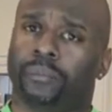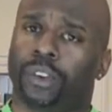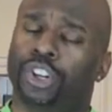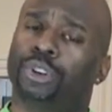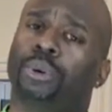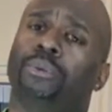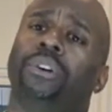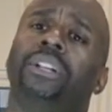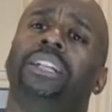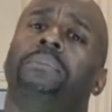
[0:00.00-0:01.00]
We
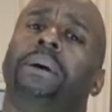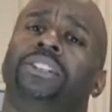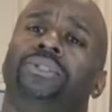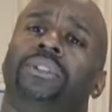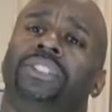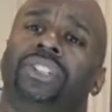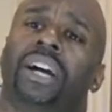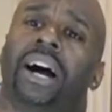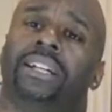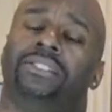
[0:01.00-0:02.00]
really need to make sure that you're
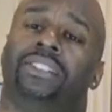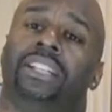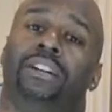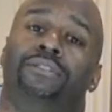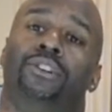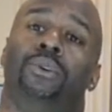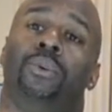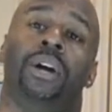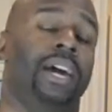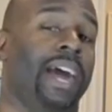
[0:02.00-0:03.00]
cognizant. If
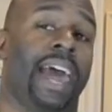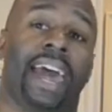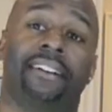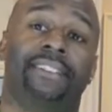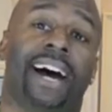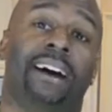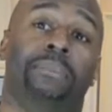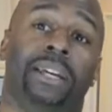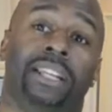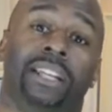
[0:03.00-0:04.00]
you have
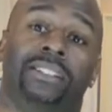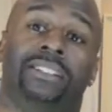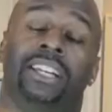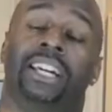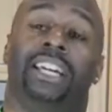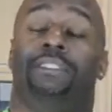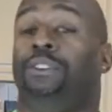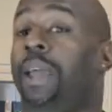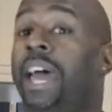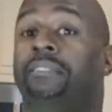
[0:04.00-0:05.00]
diabetes,
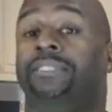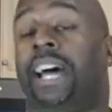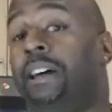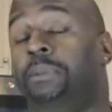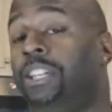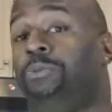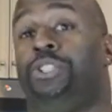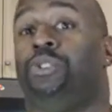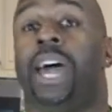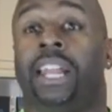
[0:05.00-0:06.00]

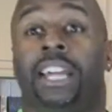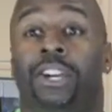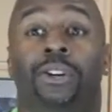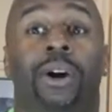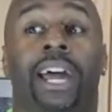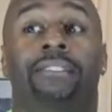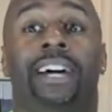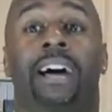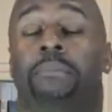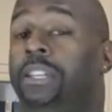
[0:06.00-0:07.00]
but you act like you don't have
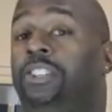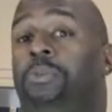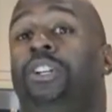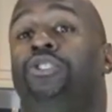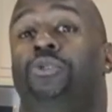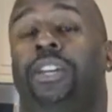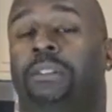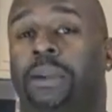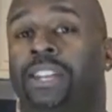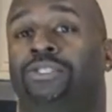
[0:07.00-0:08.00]
diabetes because you take
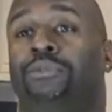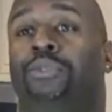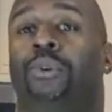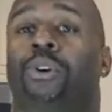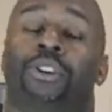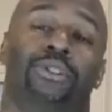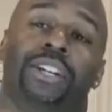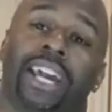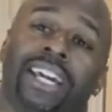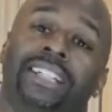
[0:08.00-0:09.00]
medicine for it or you
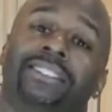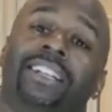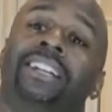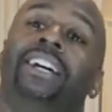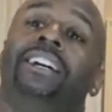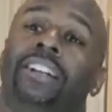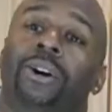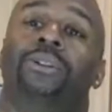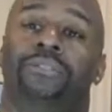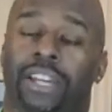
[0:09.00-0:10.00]
take insulin.
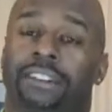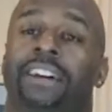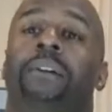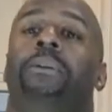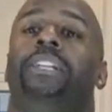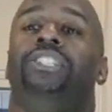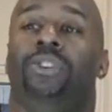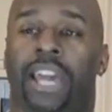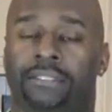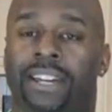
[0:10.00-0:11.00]
No, if you have diabetes,
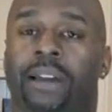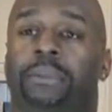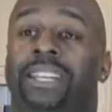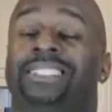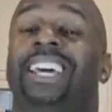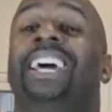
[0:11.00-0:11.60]
you have diabetes.